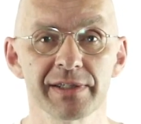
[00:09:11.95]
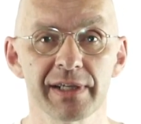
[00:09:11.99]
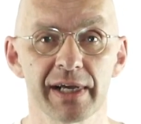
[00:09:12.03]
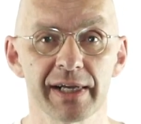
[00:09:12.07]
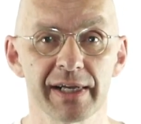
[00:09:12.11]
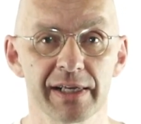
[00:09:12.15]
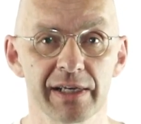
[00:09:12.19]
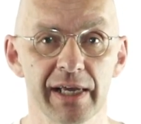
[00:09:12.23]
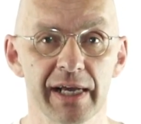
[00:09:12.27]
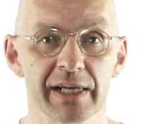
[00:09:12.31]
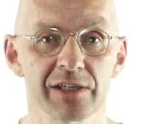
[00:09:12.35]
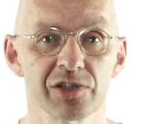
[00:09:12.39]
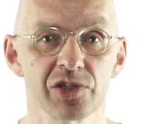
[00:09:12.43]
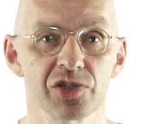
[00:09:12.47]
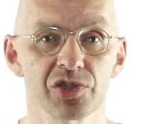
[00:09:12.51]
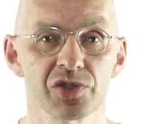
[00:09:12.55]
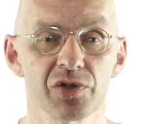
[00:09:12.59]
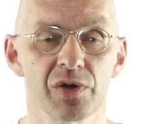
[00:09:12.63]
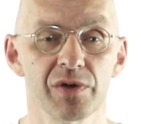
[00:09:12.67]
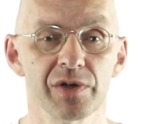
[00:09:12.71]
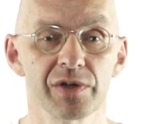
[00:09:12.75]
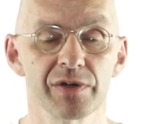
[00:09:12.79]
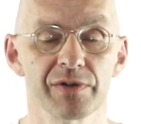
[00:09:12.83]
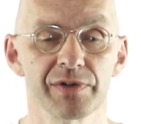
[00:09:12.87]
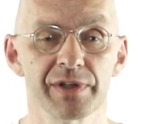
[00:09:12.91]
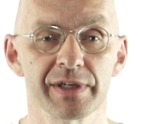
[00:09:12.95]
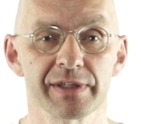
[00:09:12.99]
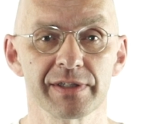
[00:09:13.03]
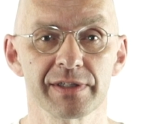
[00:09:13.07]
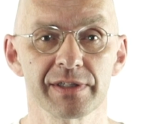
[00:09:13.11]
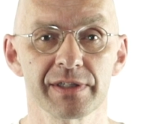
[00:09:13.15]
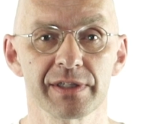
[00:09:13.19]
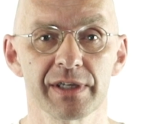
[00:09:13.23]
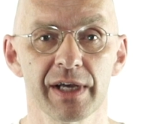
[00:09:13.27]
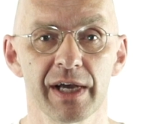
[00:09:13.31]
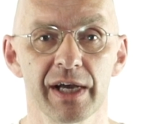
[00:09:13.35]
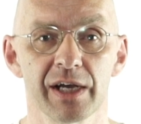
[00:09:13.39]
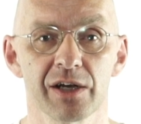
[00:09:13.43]
I can actually show you
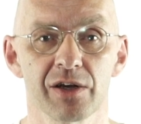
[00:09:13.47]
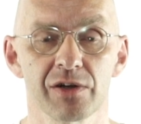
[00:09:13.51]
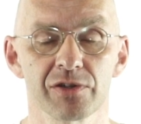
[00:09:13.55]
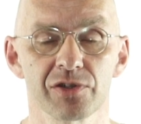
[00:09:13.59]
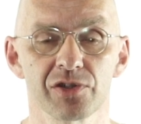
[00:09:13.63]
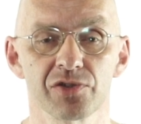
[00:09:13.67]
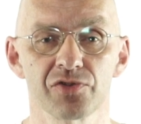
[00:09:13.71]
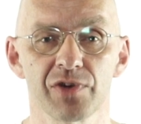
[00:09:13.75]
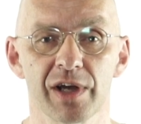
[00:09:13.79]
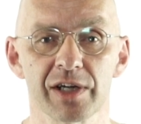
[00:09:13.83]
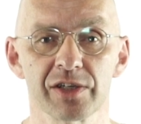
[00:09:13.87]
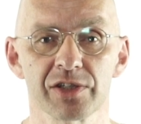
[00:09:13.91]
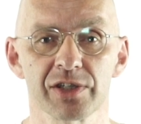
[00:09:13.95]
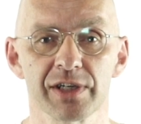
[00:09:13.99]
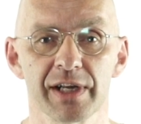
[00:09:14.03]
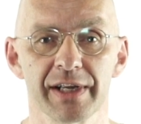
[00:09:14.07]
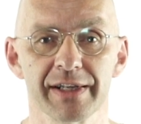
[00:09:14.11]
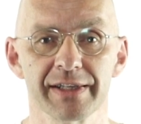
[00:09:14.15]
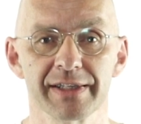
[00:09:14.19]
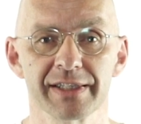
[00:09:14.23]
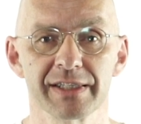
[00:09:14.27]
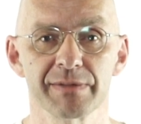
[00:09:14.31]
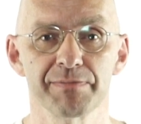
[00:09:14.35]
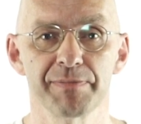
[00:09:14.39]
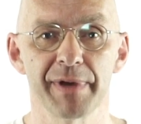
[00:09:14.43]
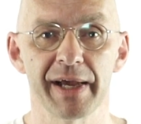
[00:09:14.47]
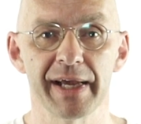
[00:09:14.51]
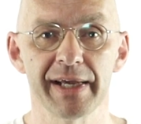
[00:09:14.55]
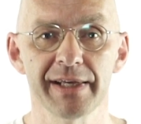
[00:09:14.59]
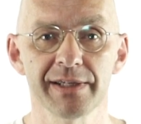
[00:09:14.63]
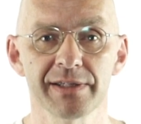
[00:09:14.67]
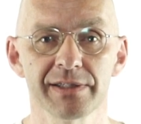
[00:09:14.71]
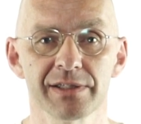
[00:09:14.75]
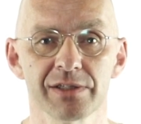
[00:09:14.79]
this construction in space.